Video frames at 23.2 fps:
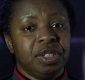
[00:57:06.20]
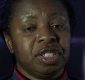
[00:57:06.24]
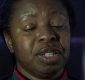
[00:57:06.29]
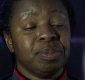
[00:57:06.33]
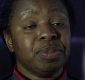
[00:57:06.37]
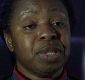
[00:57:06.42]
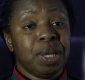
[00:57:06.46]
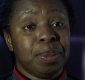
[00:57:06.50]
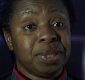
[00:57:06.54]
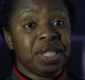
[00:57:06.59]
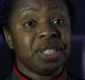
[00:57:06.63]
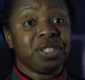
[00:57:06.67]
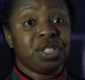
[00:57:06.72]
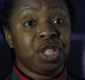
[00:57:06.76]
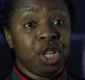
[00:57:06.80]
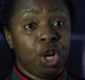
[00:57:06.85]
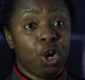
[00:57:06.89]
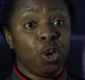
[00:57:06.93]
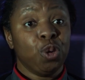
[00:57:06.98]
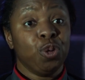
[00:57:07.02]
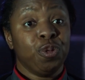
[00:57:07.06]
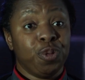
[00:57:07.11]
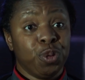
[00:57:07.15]
Sometimes it's the
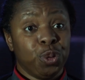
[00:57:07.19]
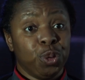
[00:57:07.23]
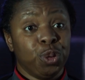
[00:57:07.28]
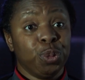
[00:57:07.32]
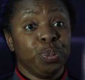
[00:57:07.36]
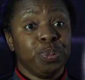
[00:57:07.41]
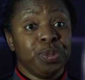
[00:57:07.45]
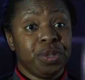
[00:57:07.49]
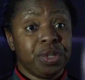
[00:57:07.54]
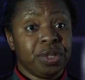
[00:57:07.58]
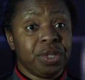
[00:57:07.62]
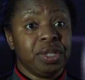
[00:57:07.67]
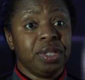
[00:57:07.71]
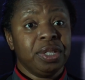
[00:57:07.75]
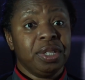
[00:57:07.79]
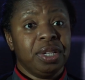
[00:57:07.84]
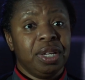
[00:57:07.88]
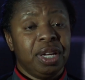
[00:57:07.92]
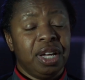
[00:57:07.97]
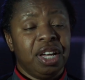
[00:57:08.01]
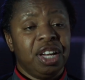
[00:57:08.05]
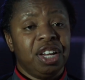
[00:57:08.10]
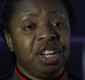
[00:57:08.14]
whole forms.
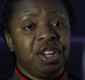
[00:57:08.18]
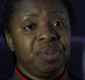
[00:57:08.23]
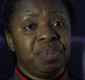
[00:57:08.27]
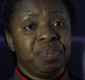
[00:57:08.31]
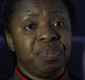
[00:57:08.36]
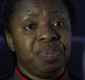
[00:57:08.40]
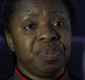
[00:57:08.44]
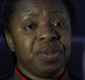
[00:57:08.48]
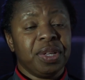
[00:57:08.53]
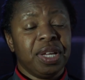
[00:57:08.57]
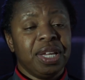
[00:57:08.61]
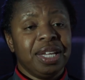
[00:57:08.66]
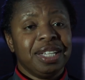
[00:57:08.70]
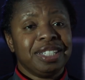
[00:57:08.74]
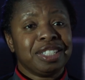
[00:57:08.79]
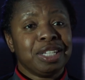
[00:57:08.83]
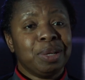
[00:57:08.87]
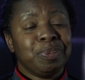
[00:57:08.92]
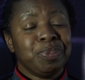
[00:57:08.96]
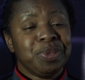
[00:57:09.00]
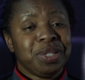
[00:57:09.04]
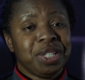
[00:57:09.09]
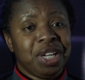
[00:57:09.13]
Um,
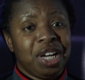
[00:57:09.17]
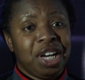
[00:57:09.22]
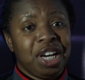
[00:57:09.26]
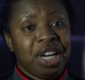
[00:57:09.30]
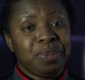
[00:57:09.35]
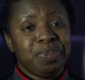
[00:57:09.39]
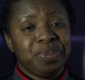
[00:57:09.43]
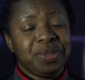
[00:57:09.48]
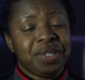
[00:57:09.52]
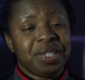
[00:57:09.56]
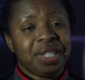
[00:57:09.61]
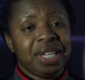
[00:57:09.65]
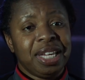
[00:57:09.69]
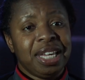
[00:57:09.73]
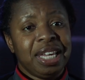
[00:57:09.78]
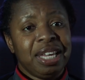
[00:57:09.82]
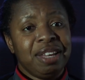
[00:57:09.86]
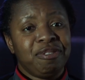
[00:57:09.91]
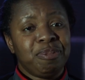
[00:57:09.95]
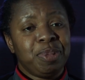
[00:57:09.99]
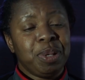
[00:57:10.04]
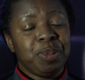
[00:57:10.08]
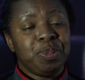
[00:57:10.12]
sometimes
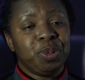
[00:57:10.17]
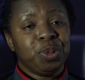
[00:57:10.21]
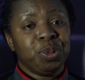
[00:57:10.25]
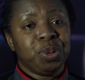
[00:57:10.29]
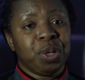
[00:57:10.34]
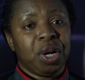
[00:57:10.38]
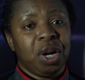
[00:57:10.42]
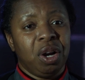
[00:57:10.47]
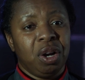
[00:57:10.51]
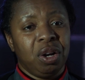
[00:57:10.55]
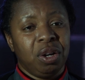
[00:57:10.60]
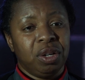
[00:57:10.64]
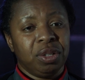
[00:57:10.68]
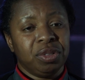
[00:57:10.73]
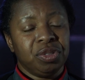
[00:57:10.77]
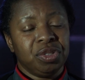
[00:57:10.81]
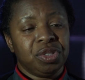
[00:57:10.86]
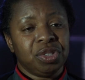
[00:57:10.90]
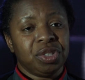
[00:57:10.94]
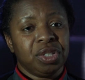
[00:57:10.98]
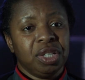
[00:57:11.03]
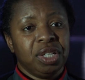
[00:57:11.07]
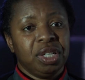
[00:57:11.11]
if people
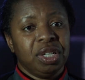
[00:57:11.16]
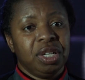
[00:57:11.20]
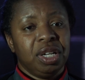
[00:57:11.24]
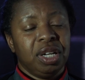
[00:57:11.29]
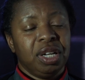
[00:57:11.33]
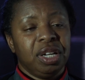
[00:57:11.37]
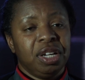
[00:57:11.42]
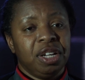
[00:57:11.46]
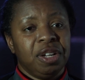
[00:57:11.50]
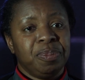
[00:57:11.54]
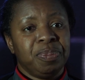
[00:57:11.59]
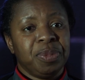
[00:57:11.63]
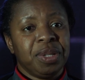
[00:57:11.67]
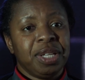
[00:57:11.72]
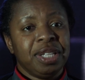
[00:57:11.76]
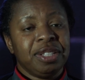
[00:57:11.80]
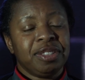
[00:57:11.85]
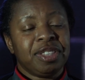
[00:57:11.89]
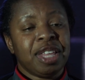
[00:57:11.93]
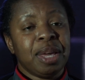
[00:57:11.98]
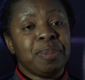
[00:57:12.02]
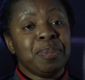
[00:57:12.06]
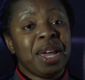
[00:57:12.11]
can't um,
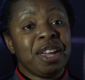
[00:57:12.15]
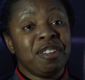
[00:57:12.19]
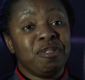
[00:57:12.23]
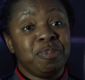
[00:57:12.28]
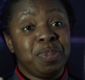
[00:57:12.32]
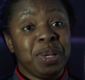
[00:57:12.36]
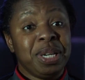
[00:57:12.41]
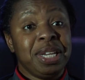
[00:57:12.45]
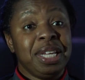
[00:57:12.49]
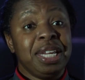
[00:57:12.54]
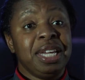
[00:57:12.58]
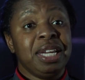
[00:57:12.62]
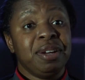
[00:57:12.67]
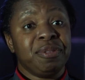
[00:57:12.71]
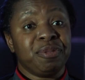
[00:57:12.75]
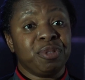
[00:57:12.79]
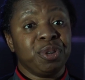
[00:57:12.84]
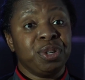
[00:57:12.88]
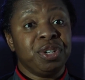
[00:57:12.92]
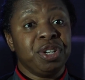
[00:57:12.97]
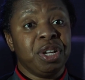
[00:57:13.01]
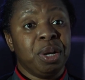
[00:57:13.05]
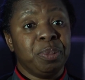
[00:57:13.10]
they may have been here
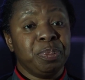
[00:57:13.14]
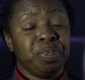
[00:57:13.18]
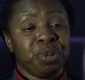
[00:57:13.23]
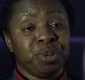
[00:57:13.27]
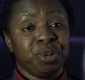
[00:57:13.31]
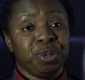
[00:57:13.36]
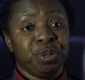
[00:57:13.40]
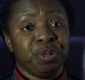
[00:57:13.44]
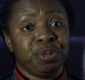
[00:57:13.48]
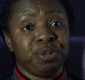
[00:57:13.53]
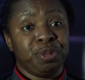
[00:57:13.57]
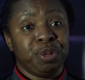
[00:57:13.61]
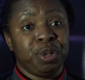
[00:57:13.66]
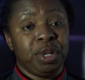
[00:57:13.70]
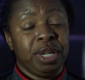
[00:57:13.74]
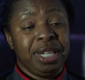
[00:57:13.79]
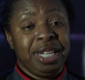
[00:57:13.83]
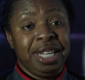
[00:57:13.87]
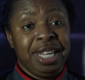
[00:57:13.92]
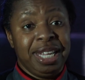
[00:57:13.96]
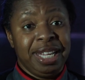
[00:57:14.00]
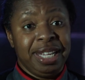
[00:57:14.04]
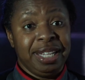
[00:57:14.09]
for a number of
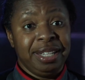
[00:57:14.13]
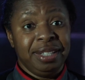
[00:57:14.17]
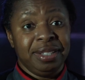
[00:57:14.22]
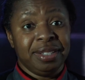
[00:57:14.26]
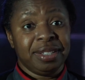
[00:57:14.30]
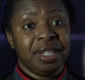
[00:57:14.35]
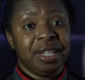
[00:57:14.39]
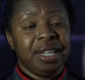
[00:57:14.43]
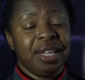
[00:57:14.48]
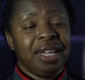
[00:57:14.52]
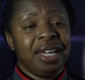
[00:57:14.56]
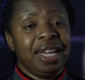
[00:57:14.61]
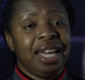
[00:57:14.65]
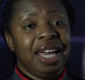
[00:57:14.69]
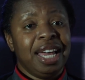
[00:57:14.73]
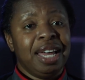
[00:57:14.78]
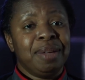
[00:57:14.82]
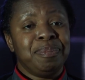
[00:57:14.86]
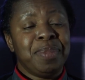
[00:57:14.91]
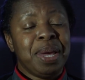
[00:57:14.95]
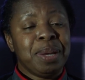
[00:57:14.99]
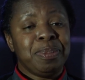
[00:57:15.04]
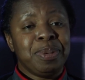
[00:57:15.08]
years
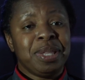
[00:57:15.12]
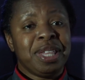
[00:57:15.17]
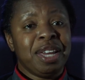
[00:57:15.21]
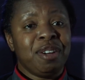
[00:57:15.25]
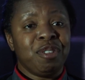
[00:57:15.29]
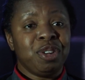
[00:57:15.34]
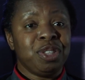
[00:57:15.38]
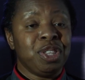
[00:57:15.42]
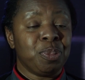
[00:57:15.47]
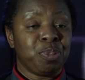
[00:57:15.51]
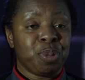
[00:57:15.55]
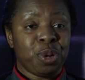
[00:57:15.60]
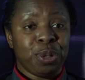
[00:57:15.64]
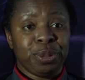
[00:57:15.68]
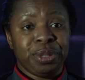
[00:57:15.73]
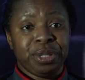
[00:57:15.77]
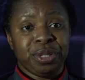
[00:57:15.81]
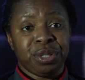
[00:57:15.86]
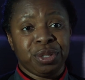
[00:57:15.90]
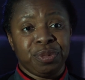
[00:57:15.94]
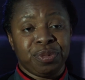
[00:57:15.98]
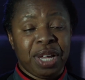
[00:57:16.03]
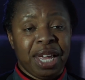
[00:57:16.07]
and maybe they're in the
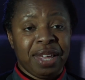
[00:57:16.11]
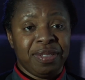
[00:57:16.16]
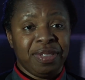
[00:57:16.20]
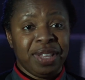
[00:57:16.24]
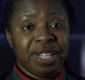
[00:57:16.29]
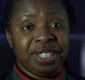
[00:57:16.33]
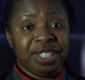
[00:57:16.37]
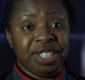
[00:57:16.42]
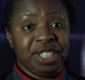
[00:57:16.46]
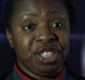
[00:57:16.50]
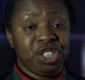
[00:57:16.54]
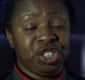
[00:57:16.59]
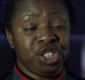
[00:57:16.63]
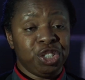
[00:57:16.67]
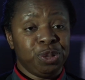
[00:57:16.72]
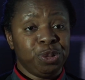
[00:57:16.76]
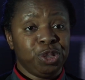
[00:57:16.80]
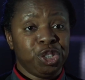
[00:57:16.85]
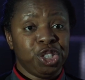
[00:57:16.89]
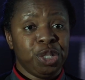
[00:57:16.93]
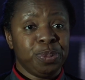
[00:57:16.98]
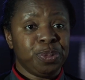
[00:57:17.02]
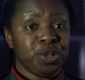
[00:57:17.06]
process of getting their
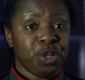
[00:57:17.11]
citizenship.